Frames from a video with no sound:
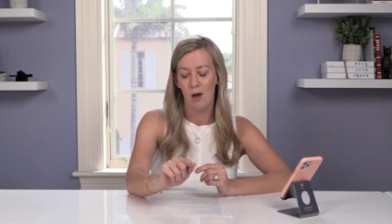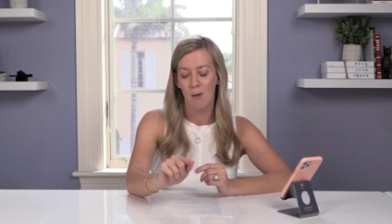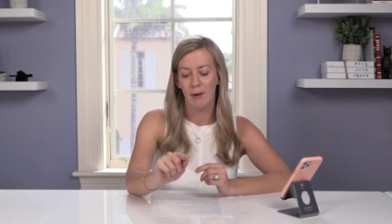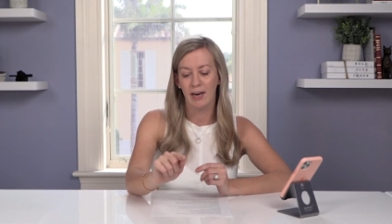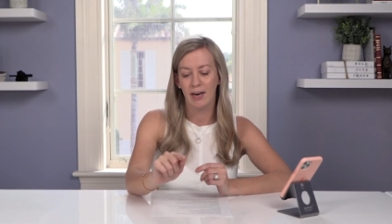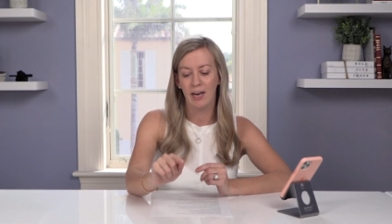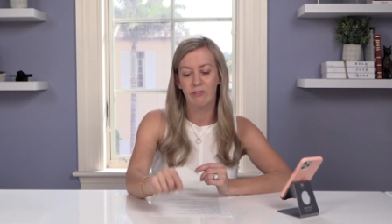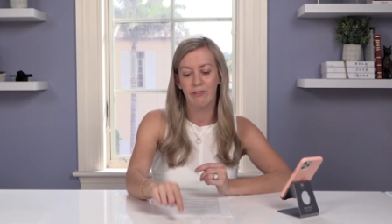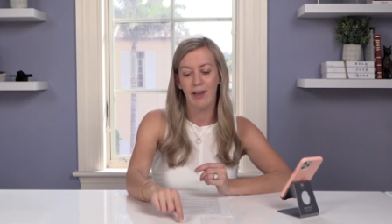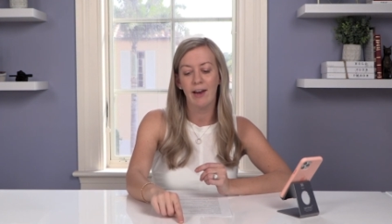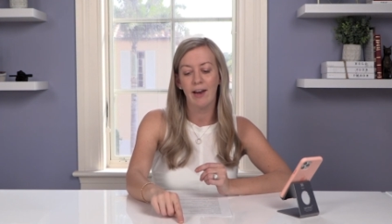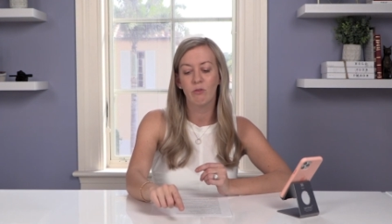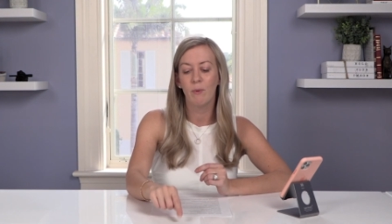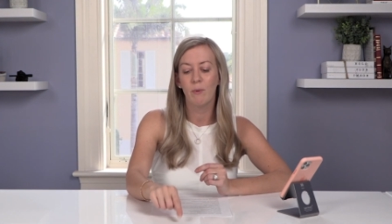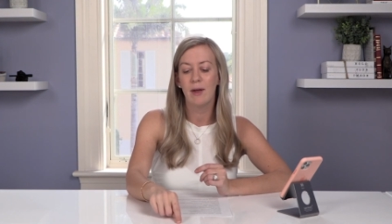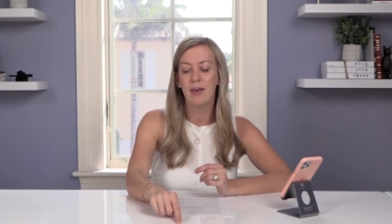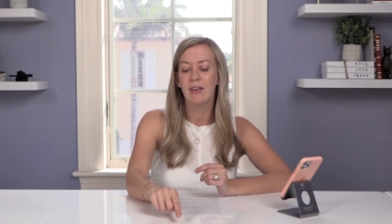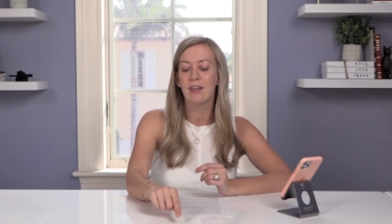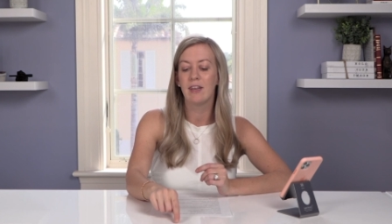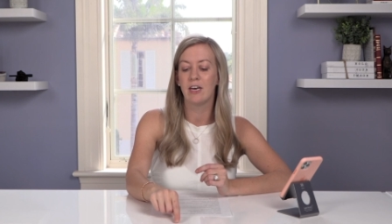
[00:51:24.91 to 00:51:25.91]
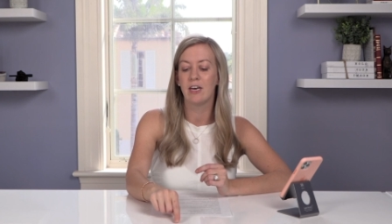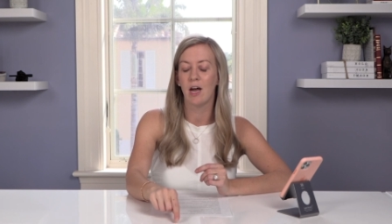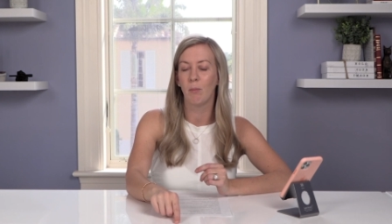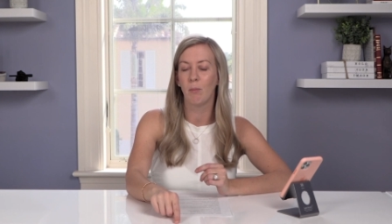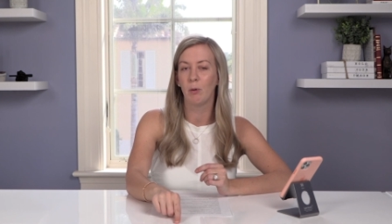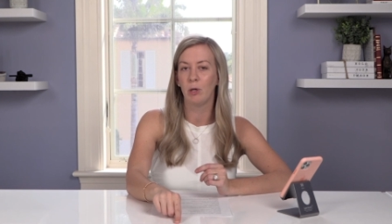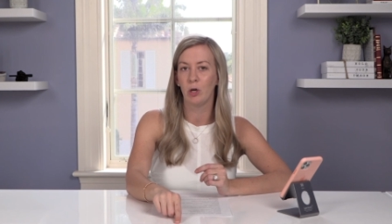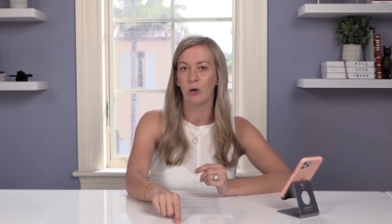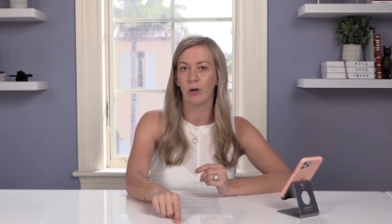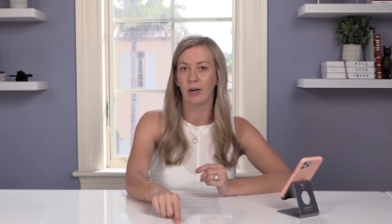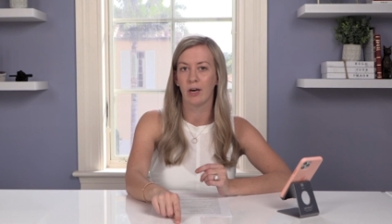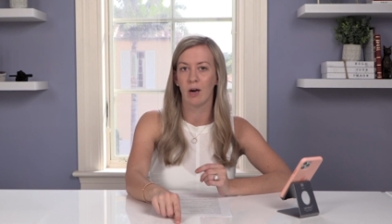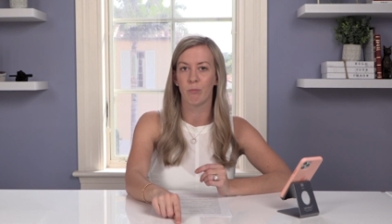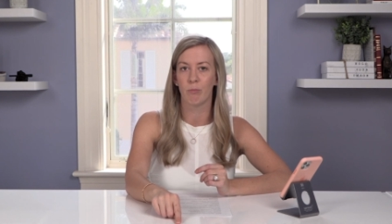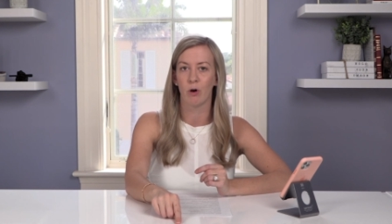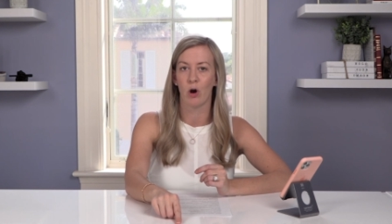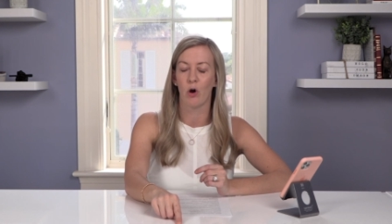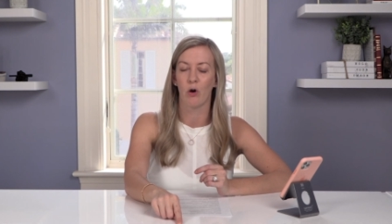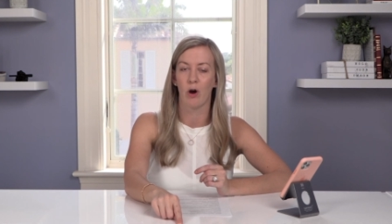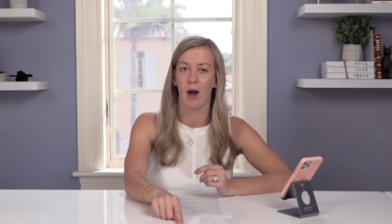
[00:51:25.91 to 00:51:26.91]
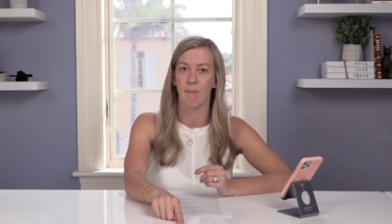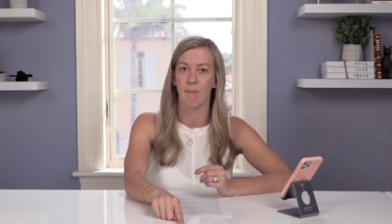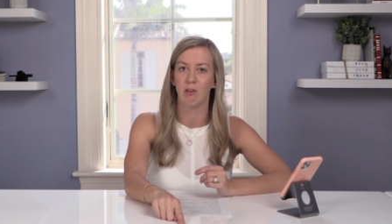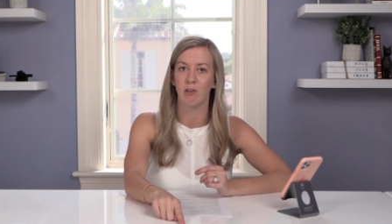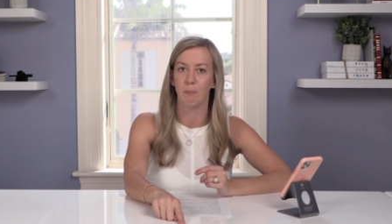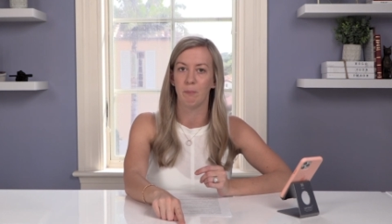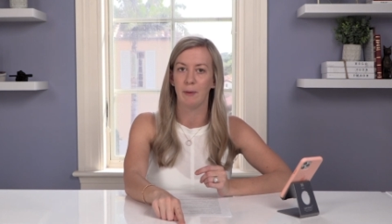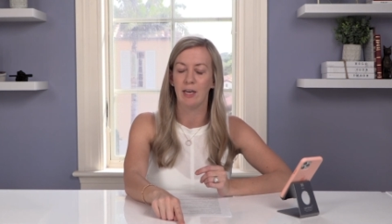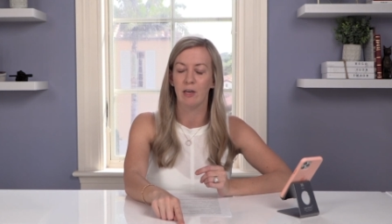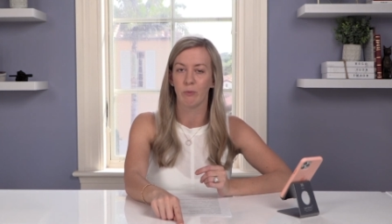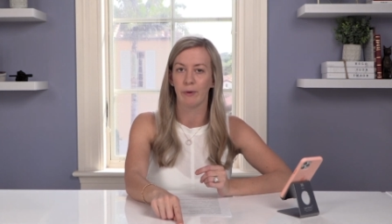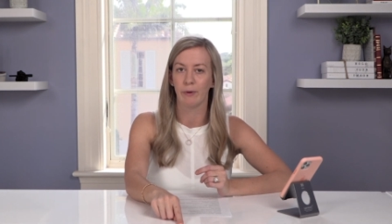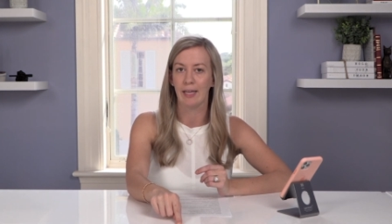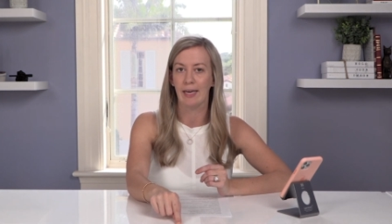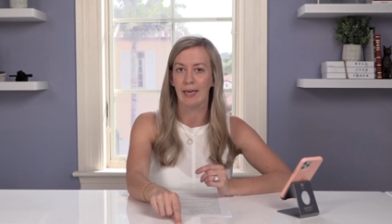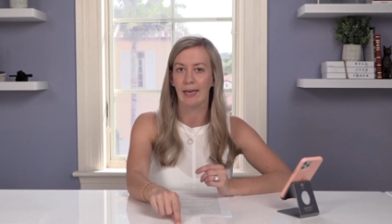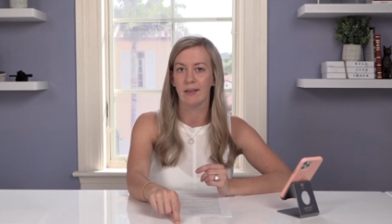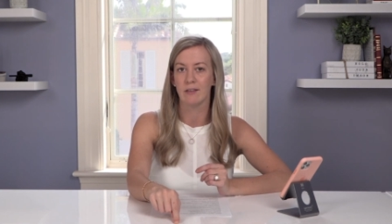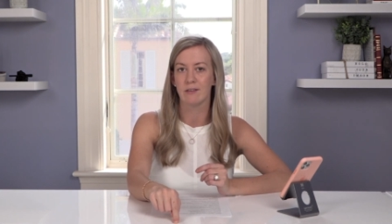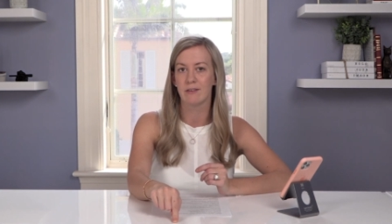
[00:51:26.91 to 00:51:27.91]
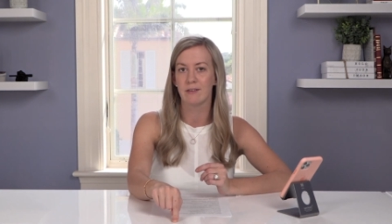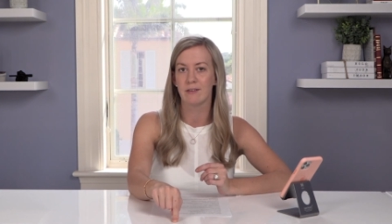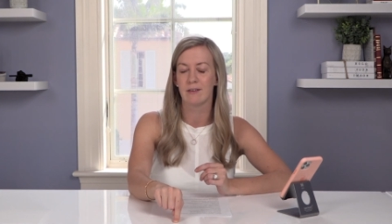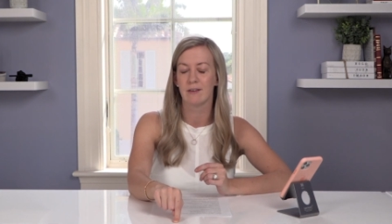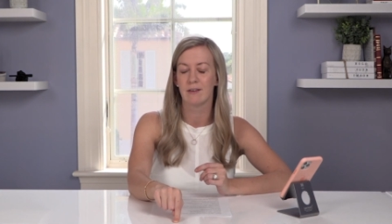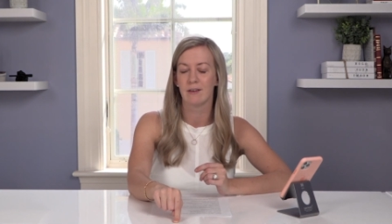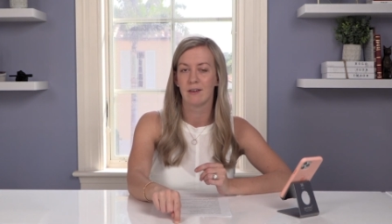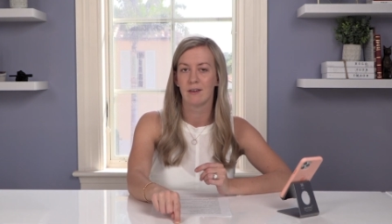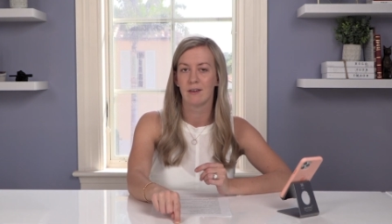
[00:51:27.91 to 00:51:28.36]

because that's when the double your income program is being released.